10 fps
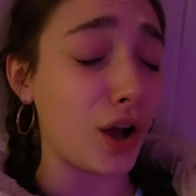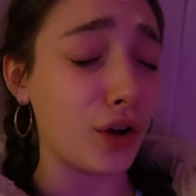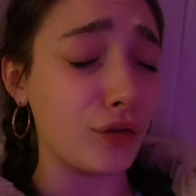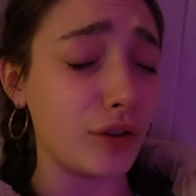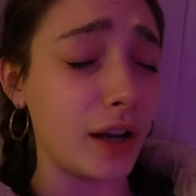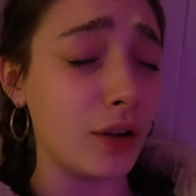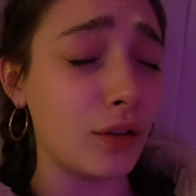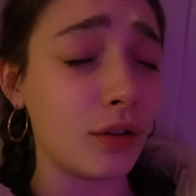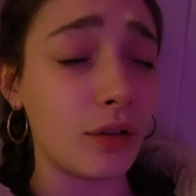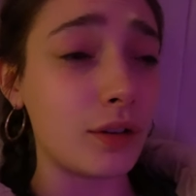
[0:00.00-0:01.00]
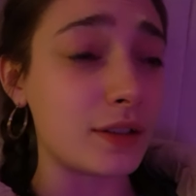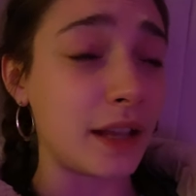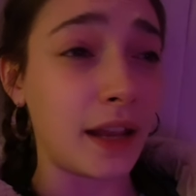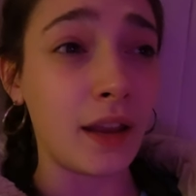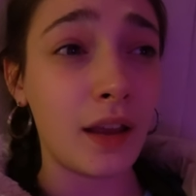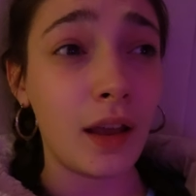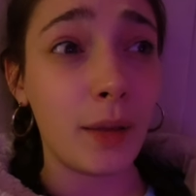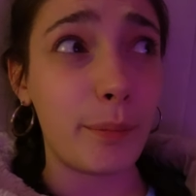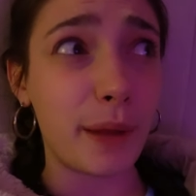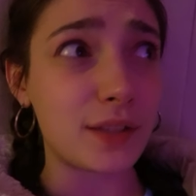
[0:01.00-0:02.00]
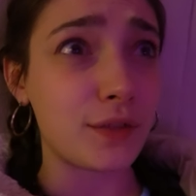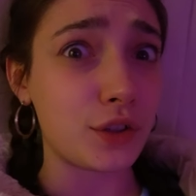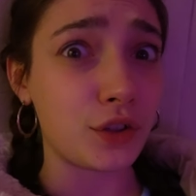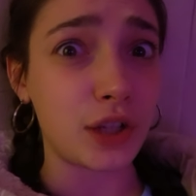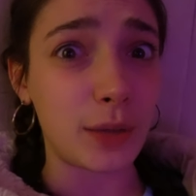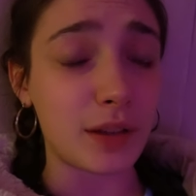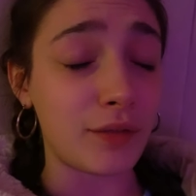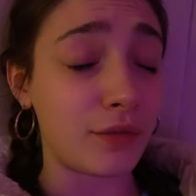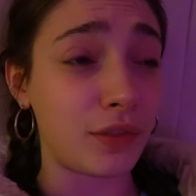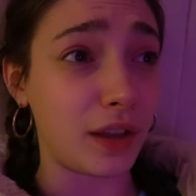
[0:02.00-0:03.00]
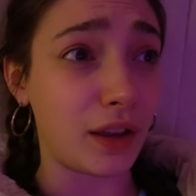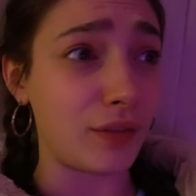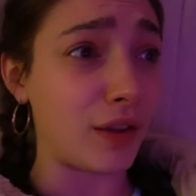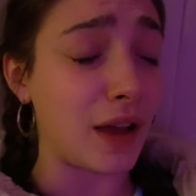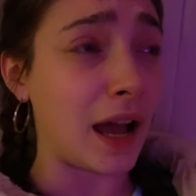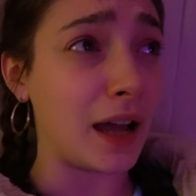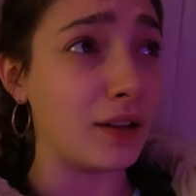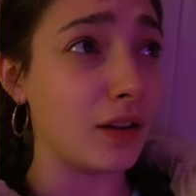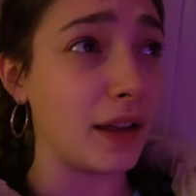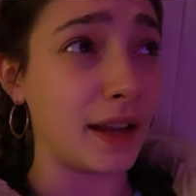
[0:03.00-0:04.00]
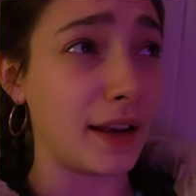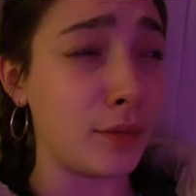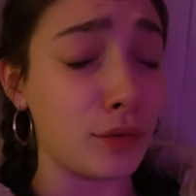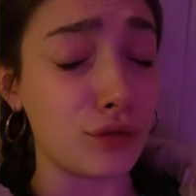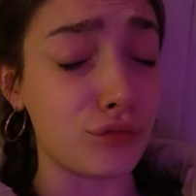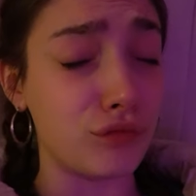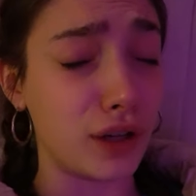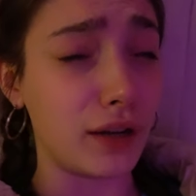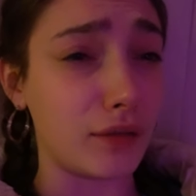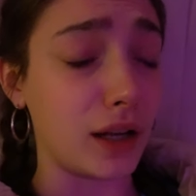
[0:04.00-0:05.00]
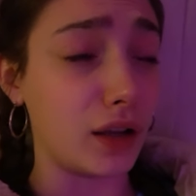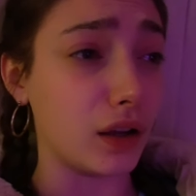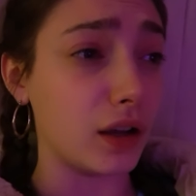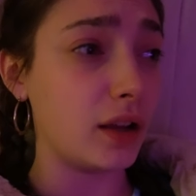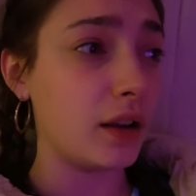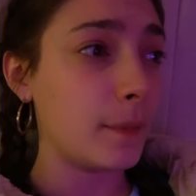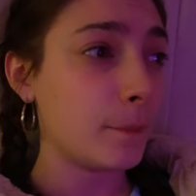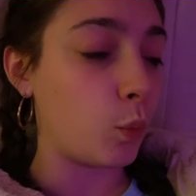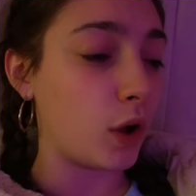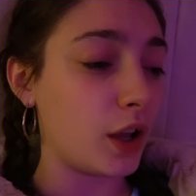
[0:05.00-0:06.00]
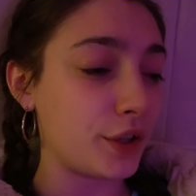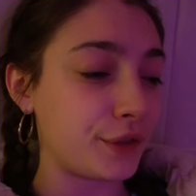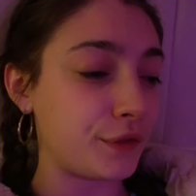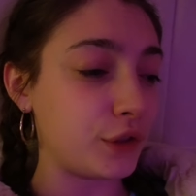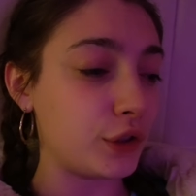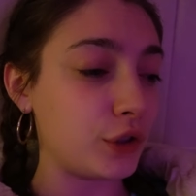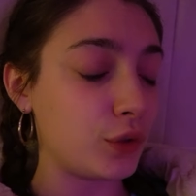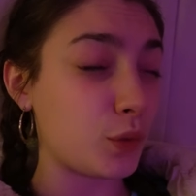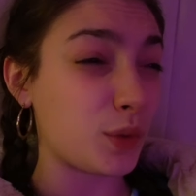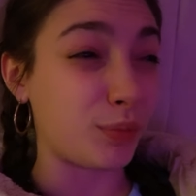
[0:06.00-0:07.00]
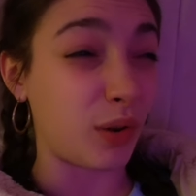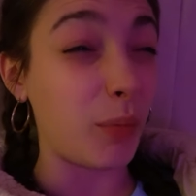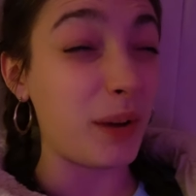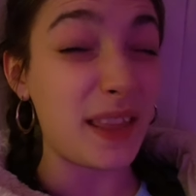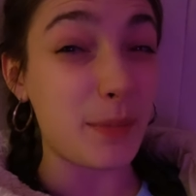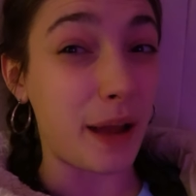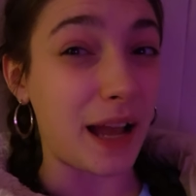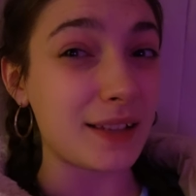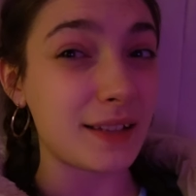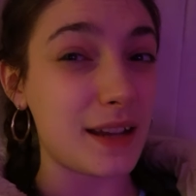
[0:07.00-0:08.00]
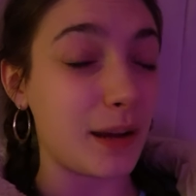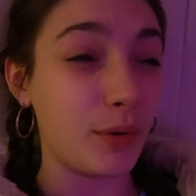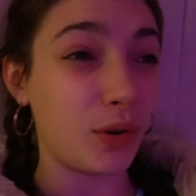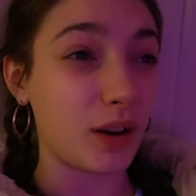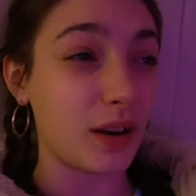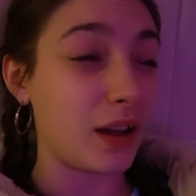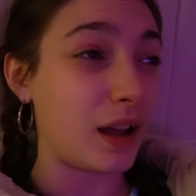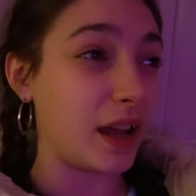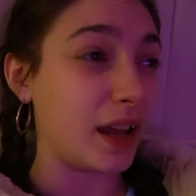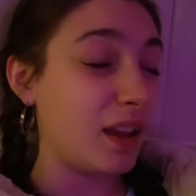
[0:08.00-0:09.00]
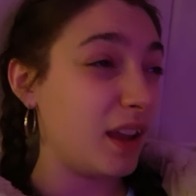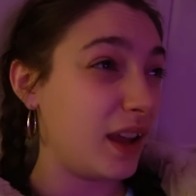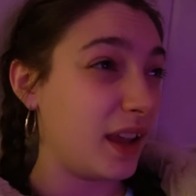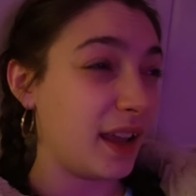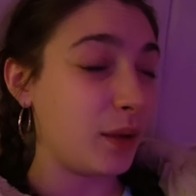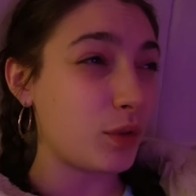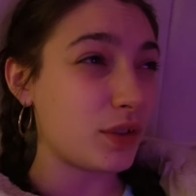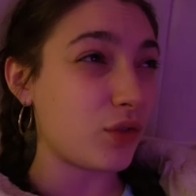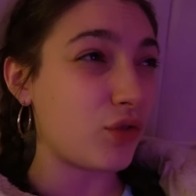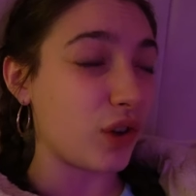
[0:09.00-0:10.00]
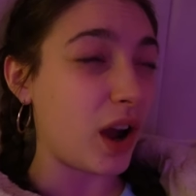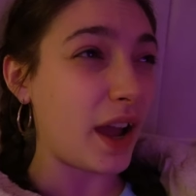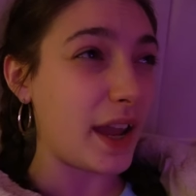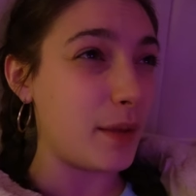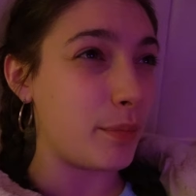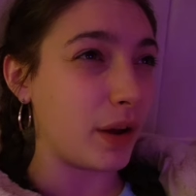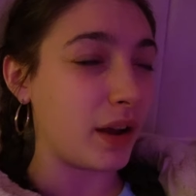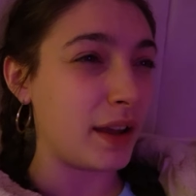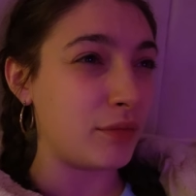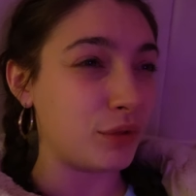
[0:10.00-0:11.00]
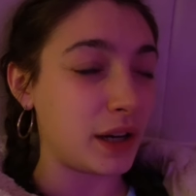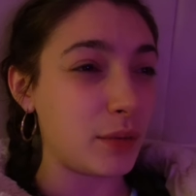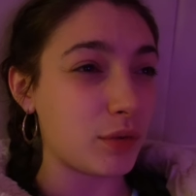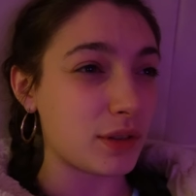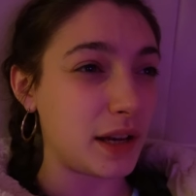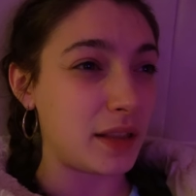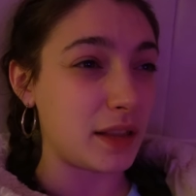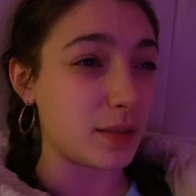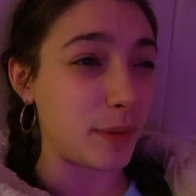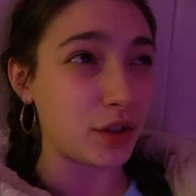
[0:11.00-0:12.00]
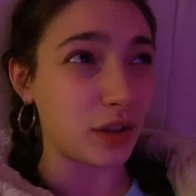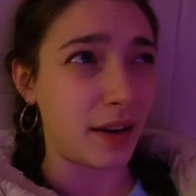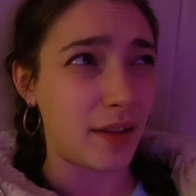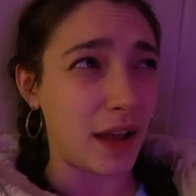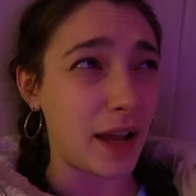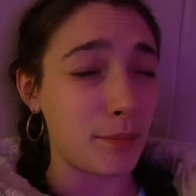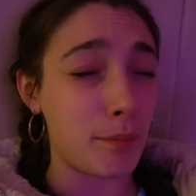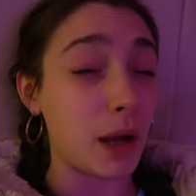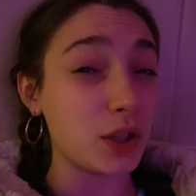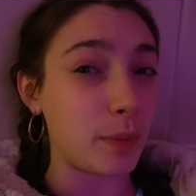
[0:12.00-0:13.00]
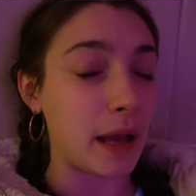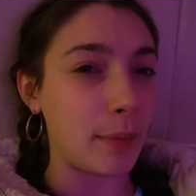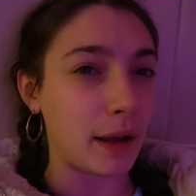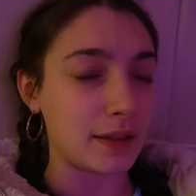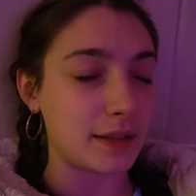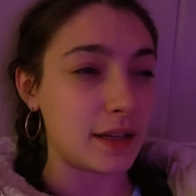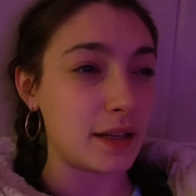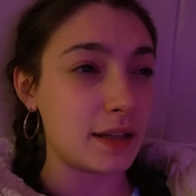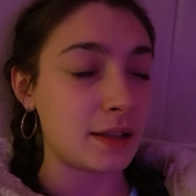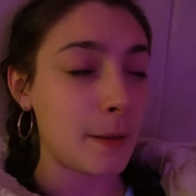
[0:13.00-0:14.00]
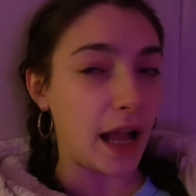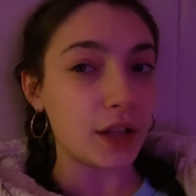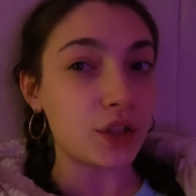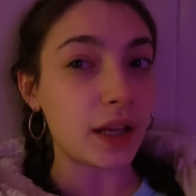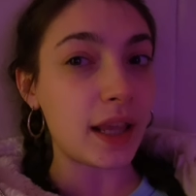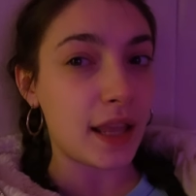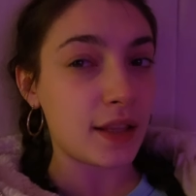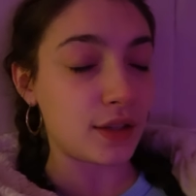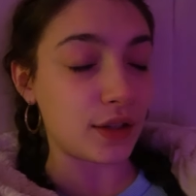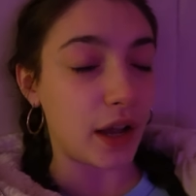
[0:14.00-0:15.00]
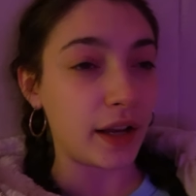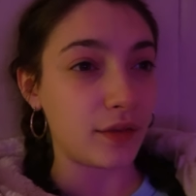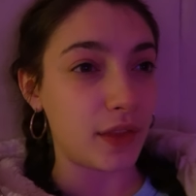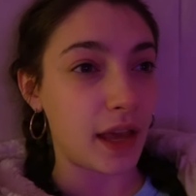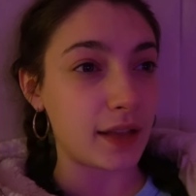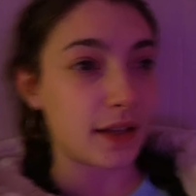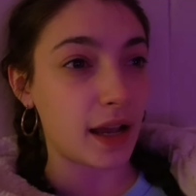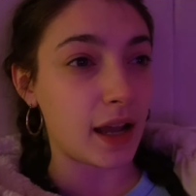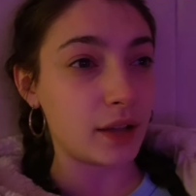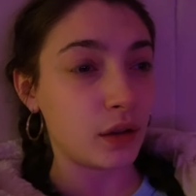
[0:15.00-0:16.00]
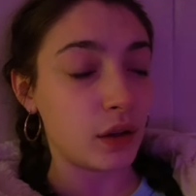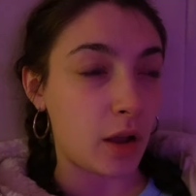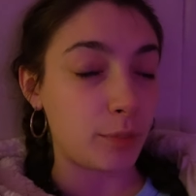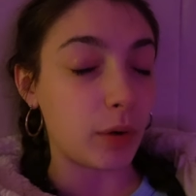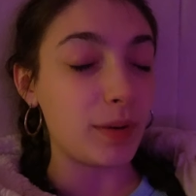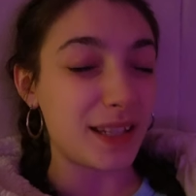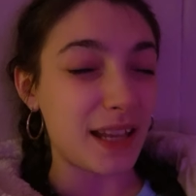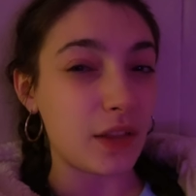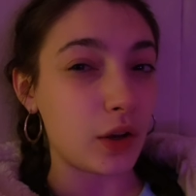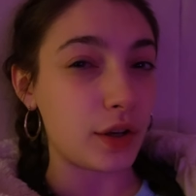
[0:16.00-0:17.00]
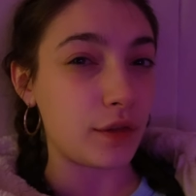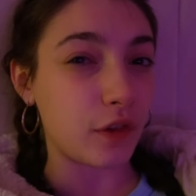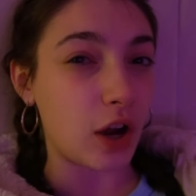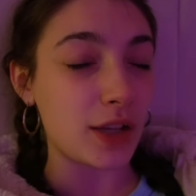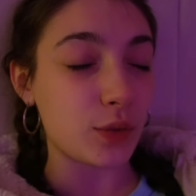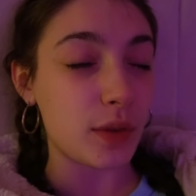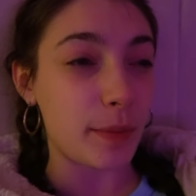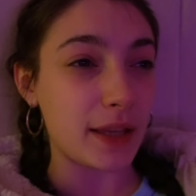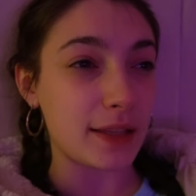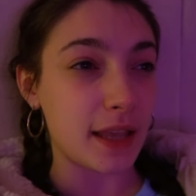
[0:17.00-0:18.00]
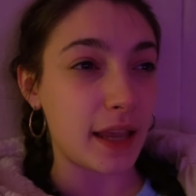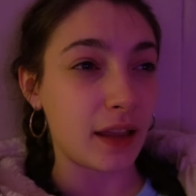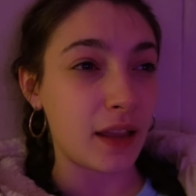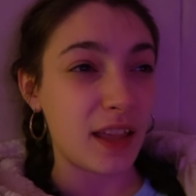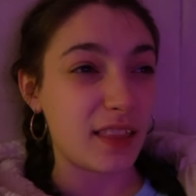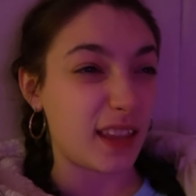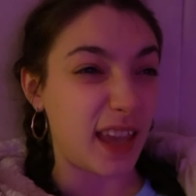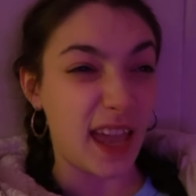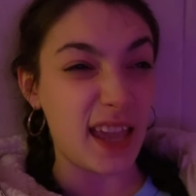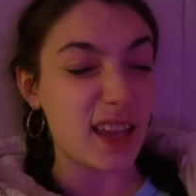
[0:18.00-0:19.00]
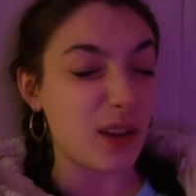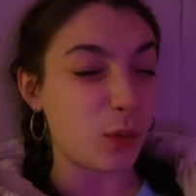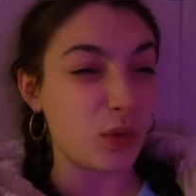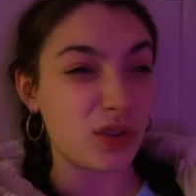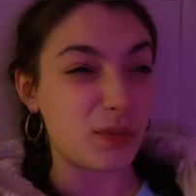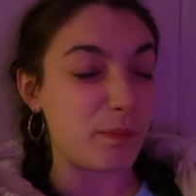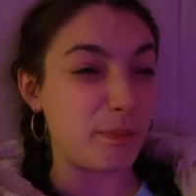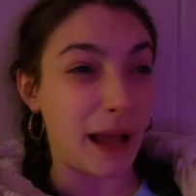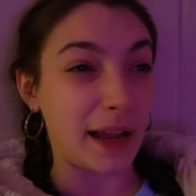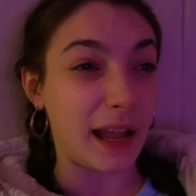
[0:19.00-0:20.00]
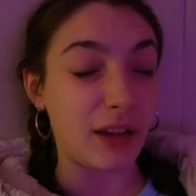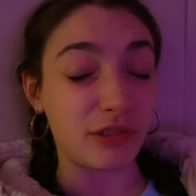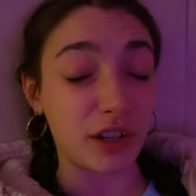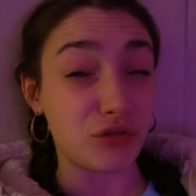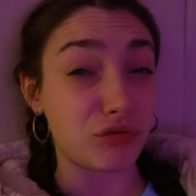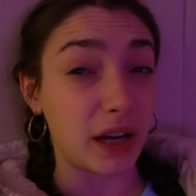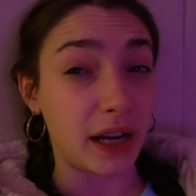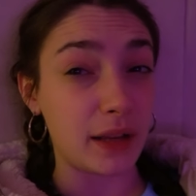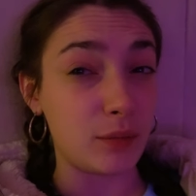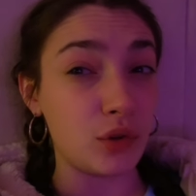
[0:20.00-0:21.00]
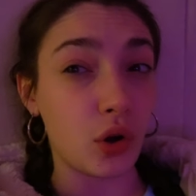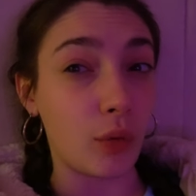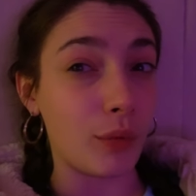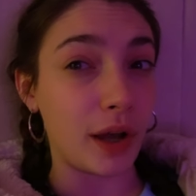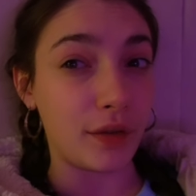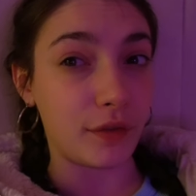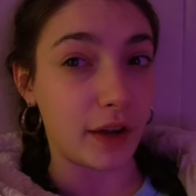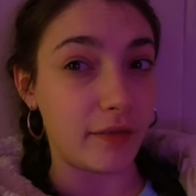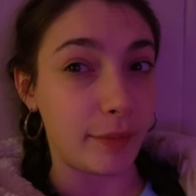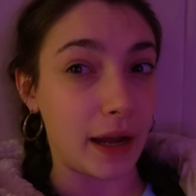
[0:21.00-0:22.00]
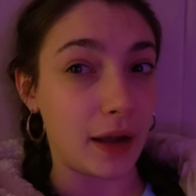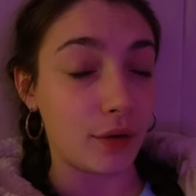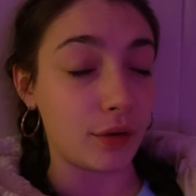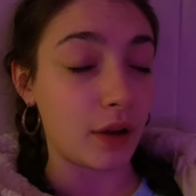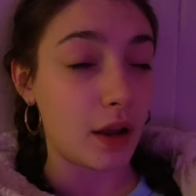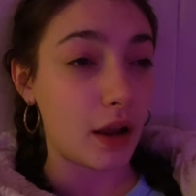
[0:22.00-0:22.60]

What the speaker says: unreal, honestly. Best fish and chips I think I've ever had, like, and it was really, really good. Worst food was probably the pasty, I'm not gonna lie. It was all right, but it really wasn't anything special, and I've had much better pasties. Actually, inside of the Etihad, I'd probably say the loaded fries were the best thing. The cake was bang average, really not worth £5.